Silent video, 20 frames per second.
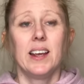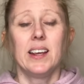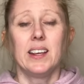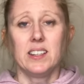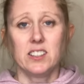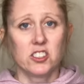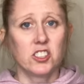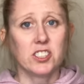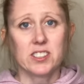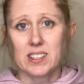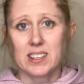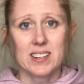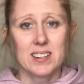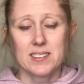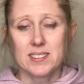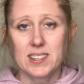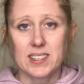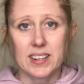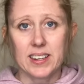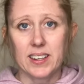it's just gonna
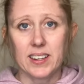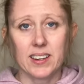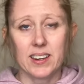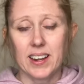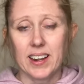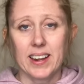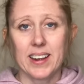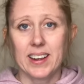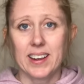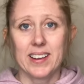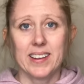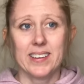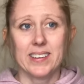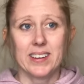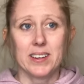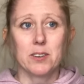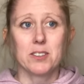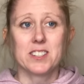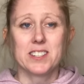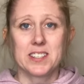sit, and
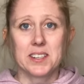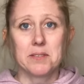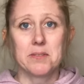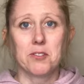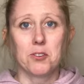it'll sit